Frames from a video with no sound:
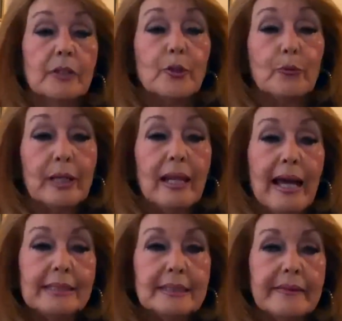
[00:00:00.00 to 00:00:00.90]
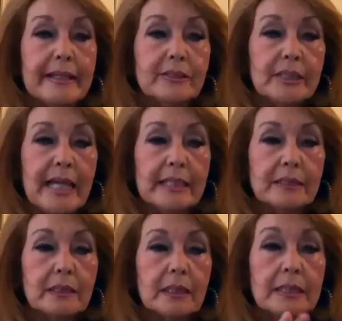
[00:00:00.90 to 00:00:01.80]
to realize that there's that
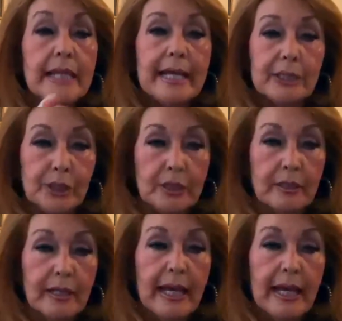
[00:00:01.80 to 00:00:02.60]
connection.